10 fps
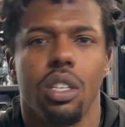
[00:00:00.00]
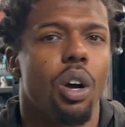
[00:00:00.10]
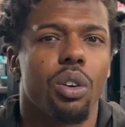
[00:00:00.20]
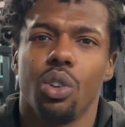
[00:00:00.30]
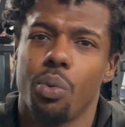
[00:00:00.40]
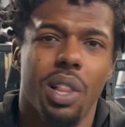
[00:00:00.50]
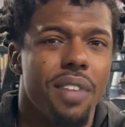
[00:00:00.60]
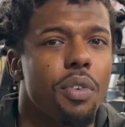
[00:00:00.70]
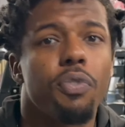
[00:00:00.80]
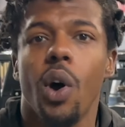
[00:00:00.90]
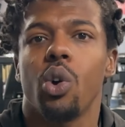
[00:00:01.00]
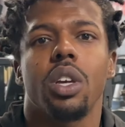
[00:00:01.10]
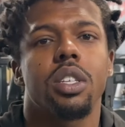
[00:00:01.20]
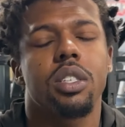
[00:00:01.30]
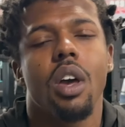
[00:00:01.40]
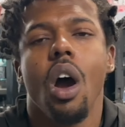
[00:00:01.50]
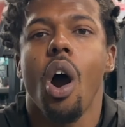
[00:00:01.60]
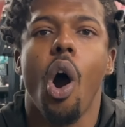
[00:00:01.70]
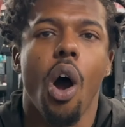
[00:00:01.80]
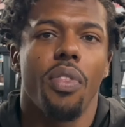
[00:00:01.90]
You don't really have to focus
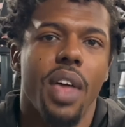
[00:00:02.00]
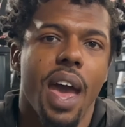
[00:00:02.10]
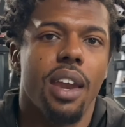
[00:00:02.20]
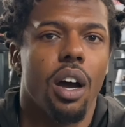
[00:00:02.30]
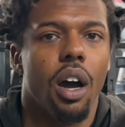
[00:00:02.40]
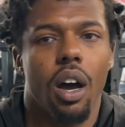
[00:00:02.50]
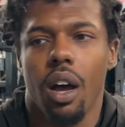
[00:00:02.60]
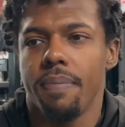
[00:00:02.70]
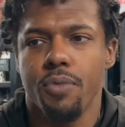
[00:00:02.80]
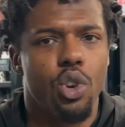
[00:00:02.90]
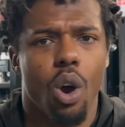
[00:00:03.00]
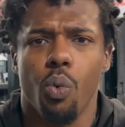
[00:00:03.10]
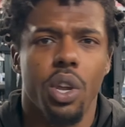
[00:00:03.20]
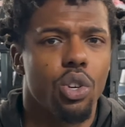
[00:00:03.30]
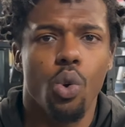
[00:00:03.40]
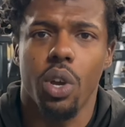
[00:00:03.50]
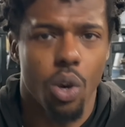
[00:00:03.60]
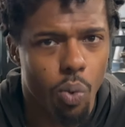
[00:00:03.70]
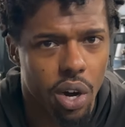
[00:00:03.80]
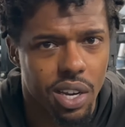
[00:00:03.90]
on that, you know, when you're doing your
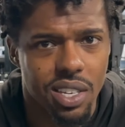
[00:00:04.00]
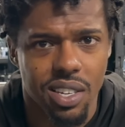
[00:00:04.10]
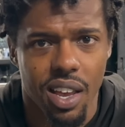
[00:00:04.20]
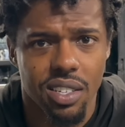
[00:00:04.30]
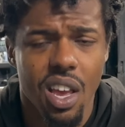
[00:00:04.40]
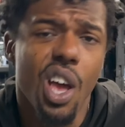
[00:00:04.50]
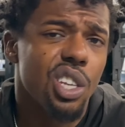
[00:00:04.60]
working sets.